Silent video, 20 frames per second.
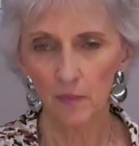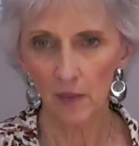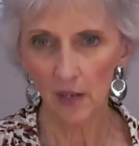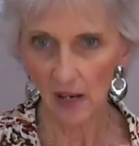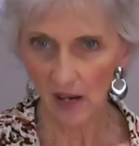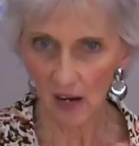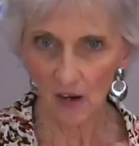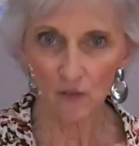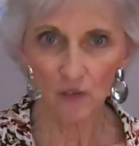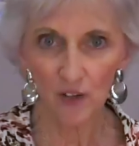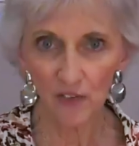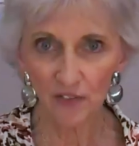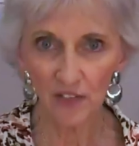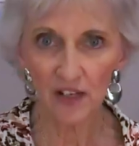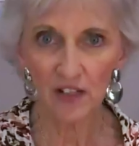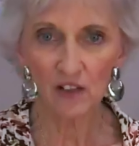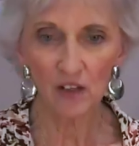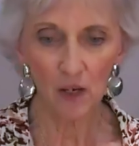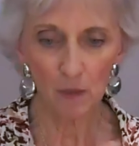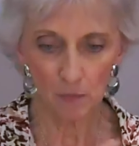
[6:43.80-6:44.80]

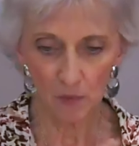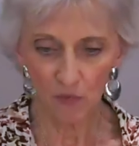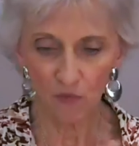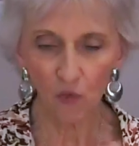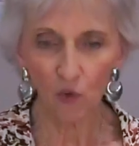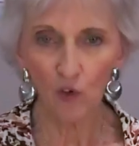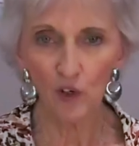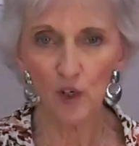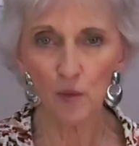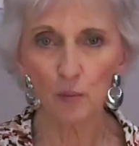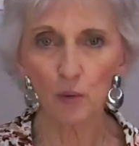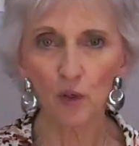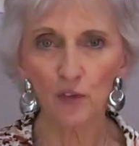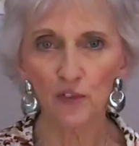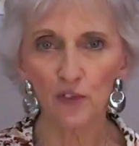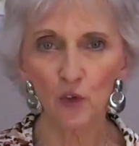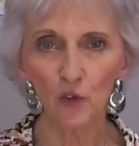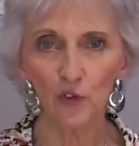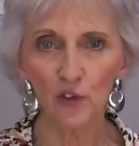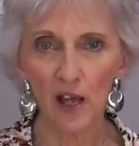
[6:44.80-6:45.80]
everything done before you
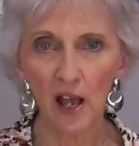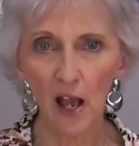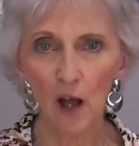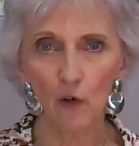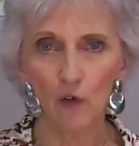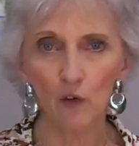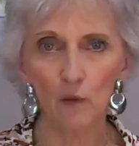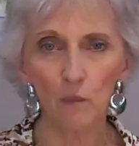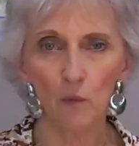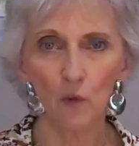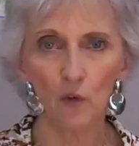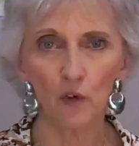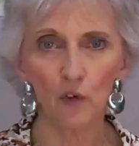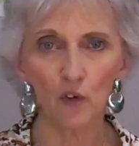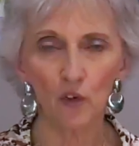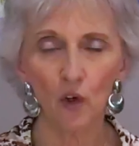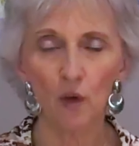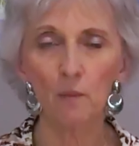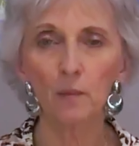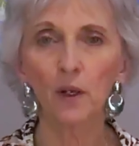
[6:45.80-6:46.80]
put those outer
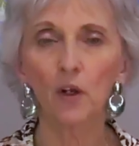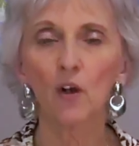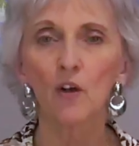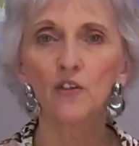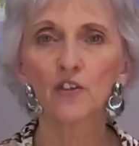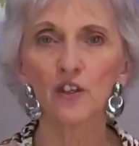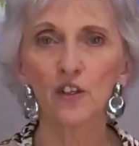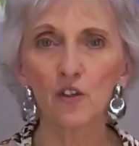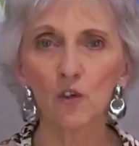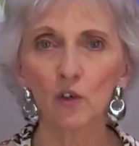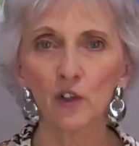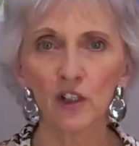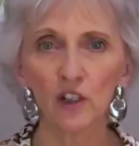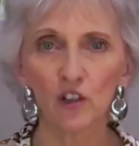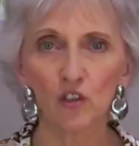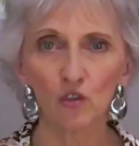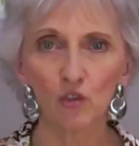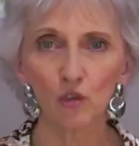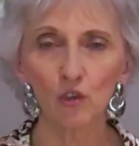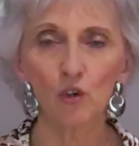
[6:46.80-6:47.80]
borders on, because then you'll get
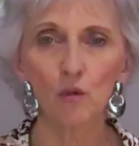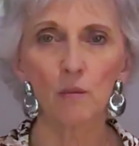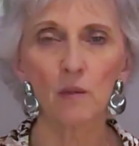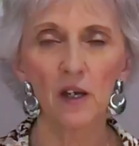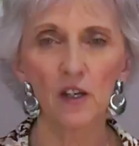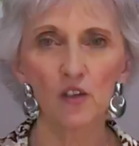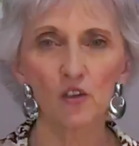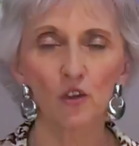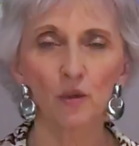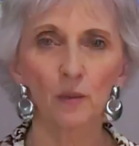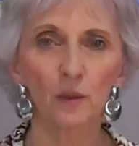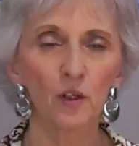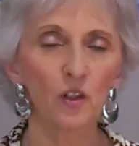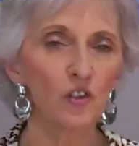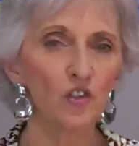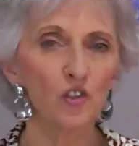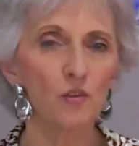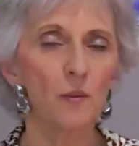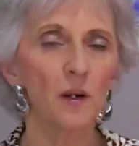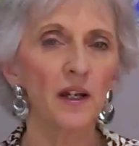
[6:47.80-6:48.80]
a true measure,
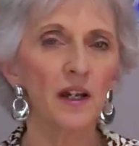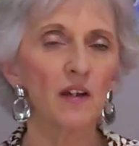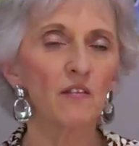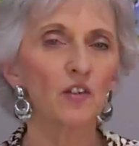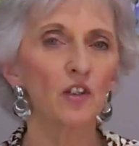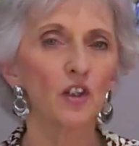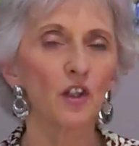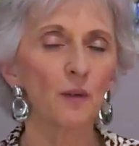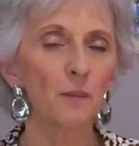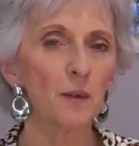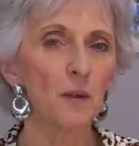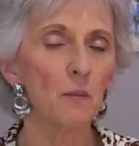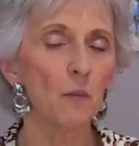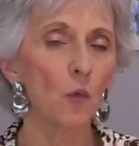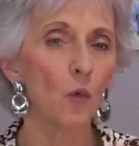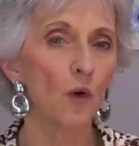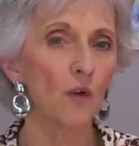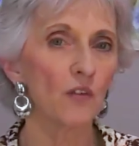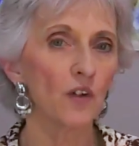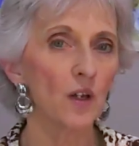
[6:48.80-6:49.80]
because you might have a little bit
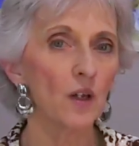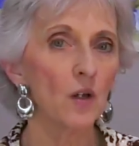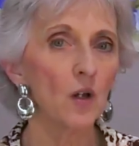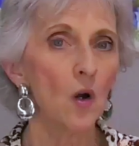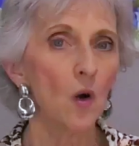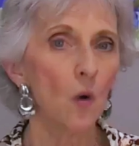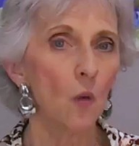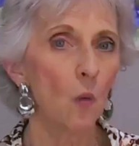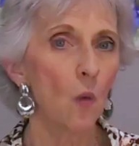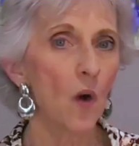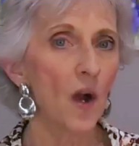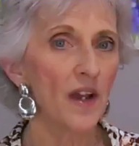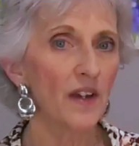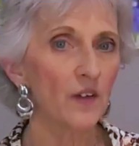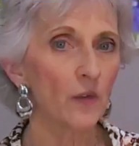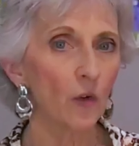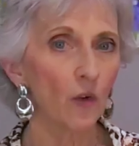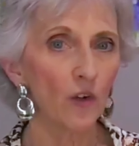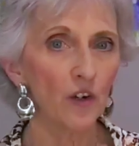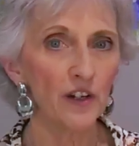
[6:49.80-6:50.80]
more of a
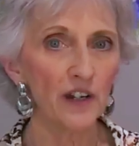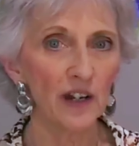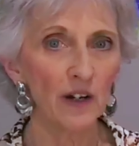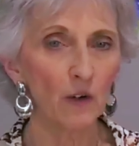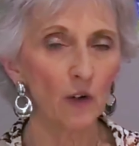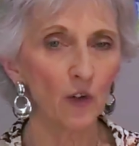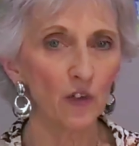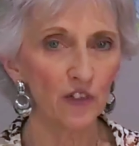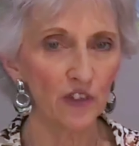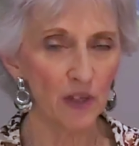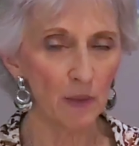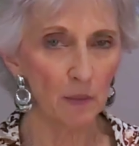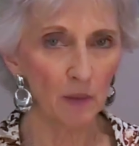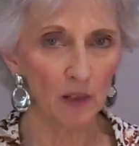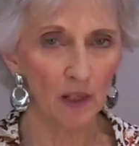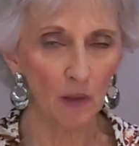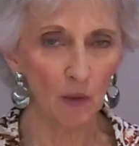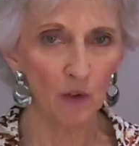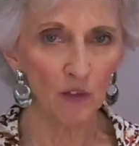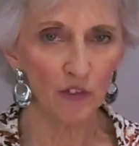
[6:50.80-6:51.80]
wider or narrow seam
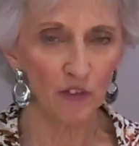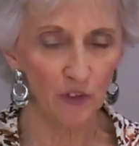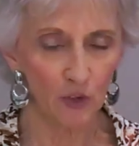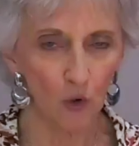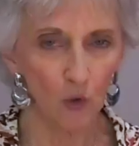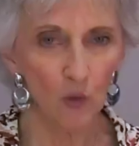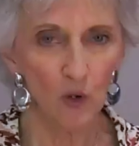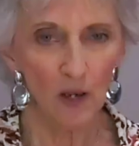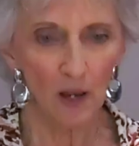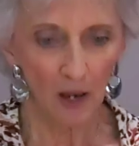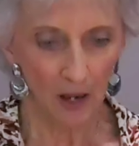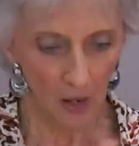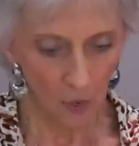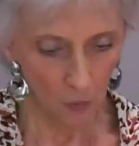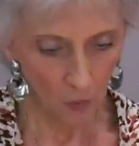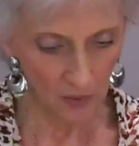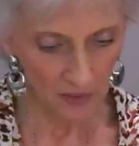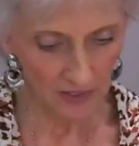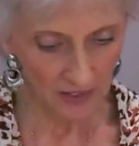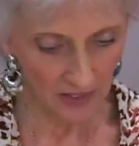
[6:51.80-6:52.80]
allowance. So I
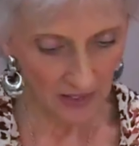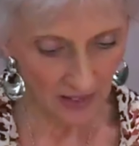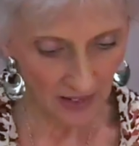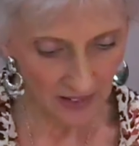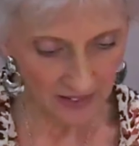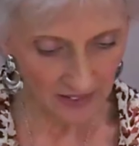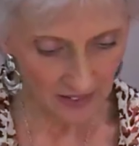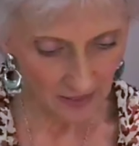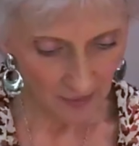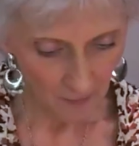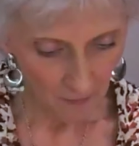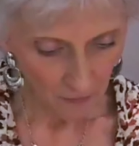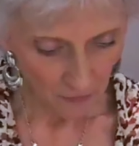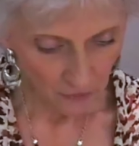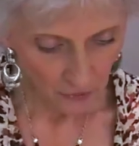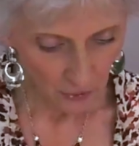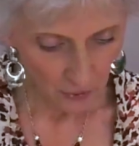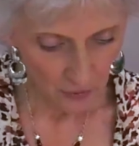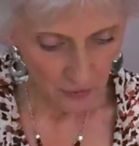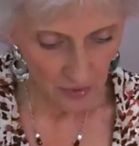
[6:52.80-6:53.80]
wouldn't cut it
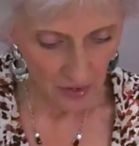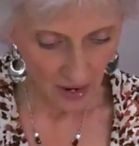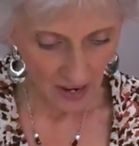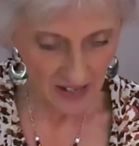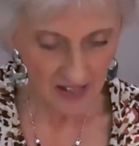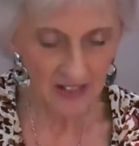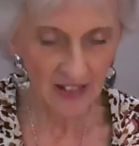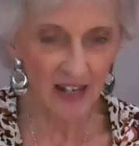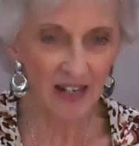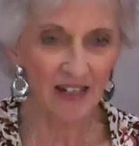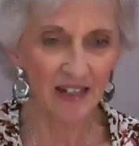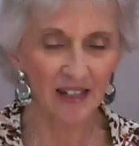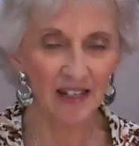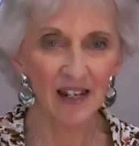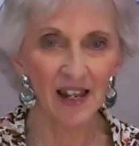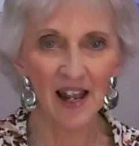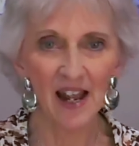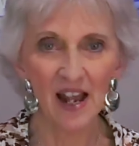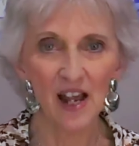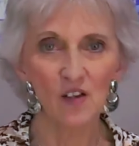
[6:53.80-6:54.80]
to
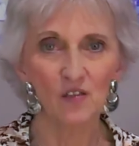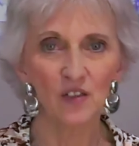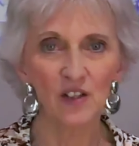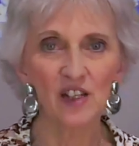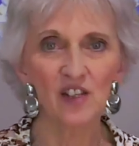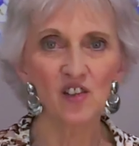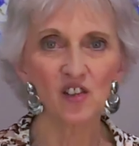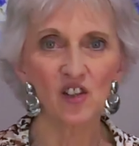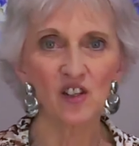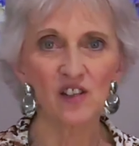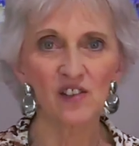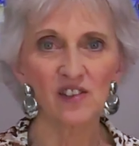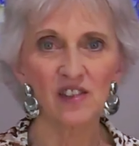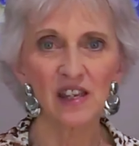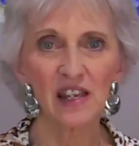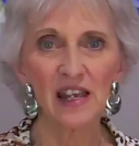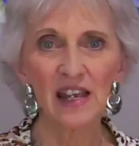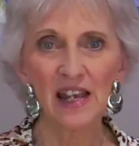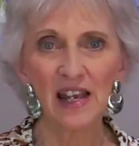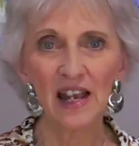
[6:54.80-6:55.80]
98.5 inches
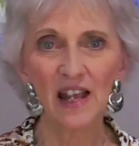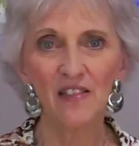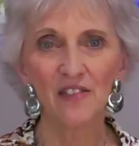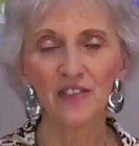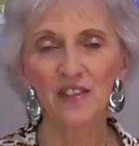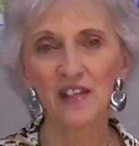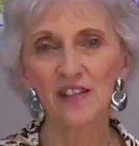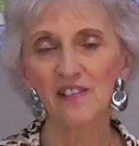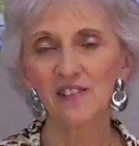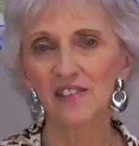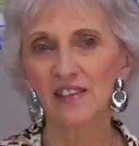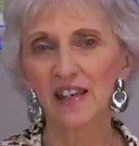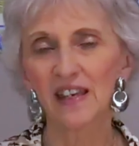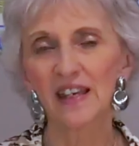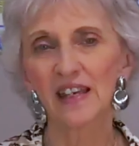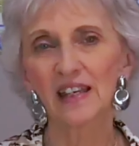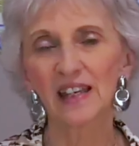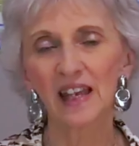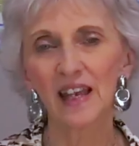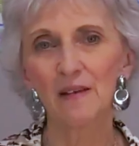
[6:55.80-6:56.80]
and then
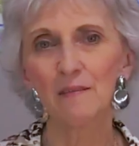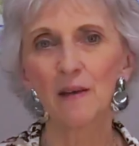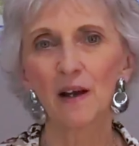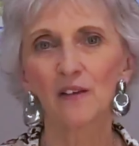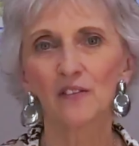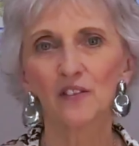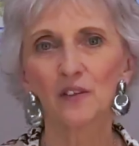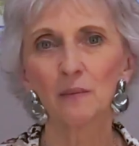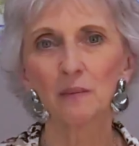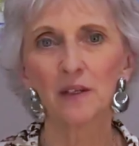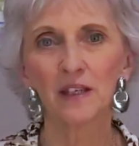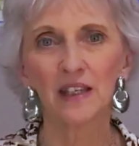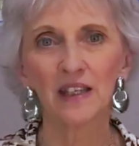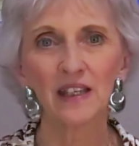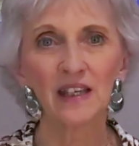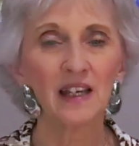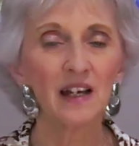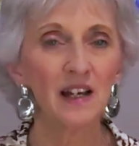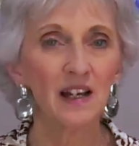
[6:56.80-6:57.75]
say it came out to be